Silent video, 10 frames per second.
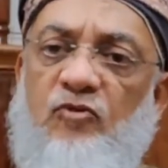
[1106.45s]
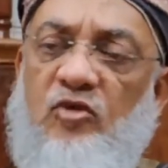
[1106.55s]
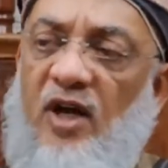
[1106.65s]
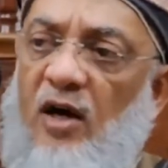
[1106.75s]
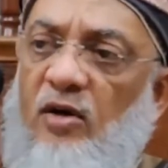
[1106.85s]

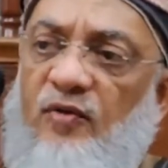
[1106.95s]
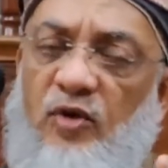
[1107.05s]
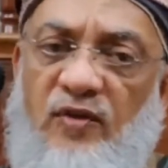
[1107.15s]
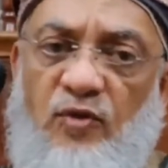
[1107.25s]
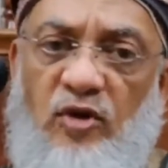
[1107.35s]
So now
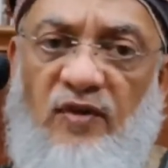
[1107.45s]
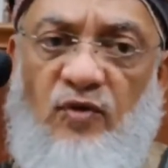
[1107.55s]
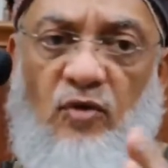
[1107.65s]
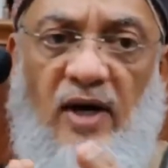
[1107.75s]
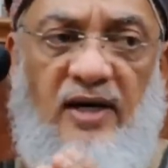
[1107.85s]

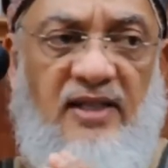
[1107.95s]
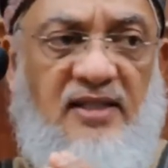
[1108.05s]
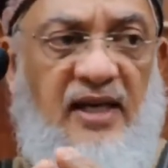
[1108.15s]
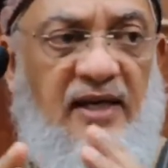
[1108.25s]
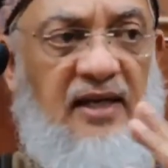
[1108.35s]
if you
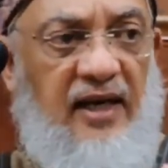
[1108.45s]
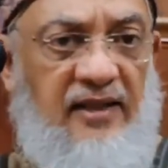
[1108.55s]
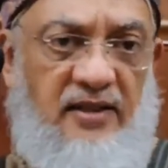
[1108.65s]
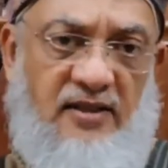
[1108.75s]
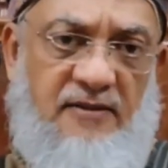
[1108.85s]
understand it
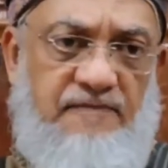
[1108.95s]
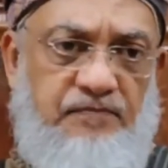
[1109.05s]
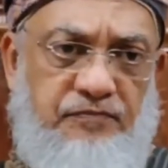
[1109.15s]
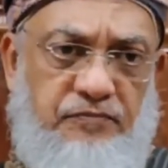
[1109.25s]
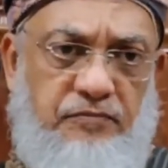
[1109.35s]
like this,
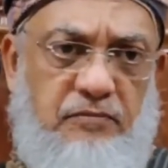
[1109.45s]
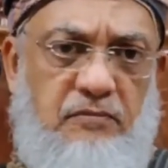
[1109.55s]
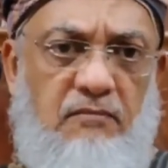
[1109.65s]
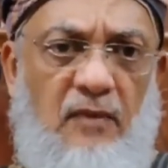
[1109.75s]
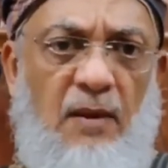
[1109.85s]

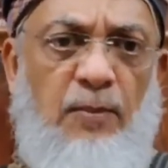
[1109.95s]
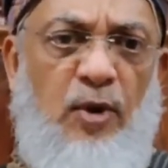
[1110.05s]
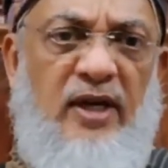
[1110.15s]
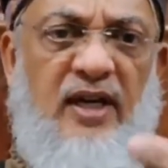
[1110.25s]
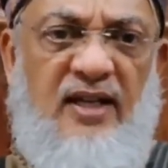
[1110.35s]

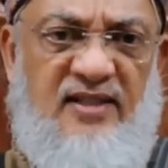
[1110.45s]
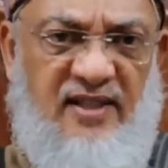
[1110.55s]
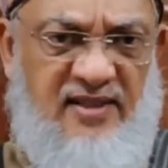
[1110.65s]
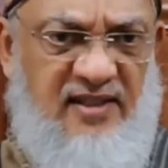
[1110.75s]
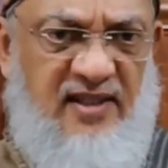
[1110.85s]
political
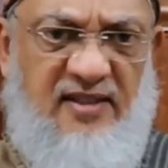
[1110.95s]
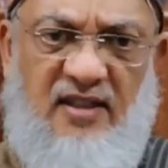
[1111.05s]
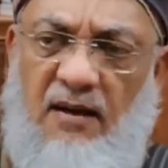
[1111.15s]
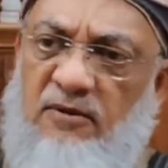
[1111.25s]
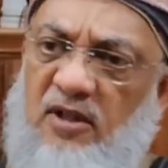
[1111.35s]
success, does
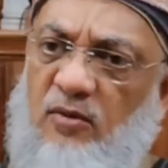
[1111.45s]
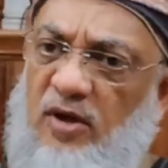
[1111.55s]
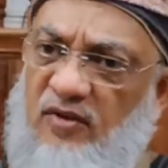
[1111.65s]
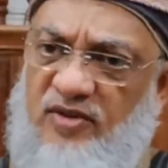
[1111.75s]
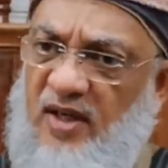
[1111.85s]
it come in the
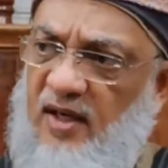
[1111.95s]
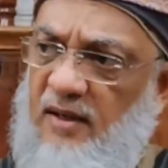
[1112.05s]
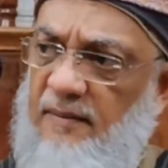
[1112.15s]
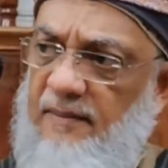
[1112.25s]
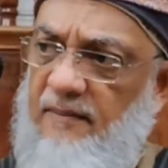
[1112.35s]
way of Jannah?
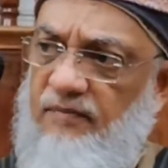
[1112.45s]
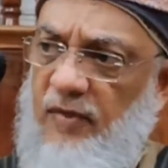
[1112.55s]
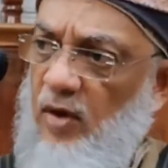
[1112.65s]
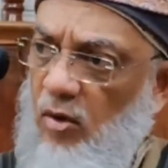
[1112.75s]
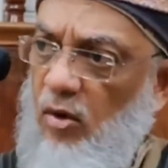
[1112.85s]

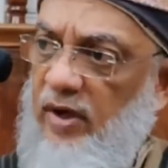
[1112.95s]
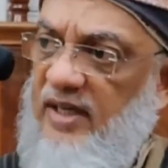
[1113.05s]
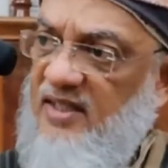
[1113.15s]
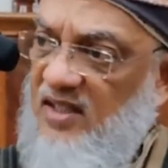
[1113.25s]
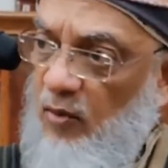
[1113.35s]
No,
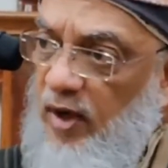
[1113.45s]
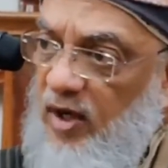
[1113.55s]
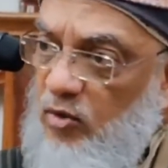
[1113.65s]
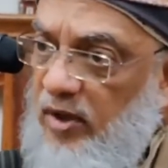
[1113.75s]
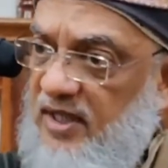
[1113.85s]
it is the
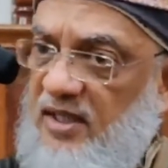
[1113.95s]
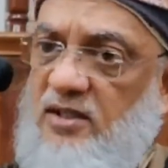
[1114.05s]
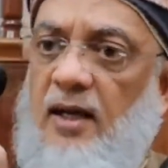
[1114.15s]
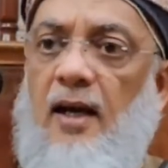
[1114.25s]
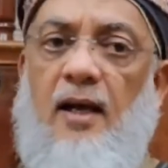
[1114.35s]
way to attain
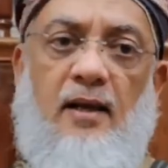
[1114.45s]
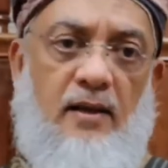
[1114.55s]
Jannah.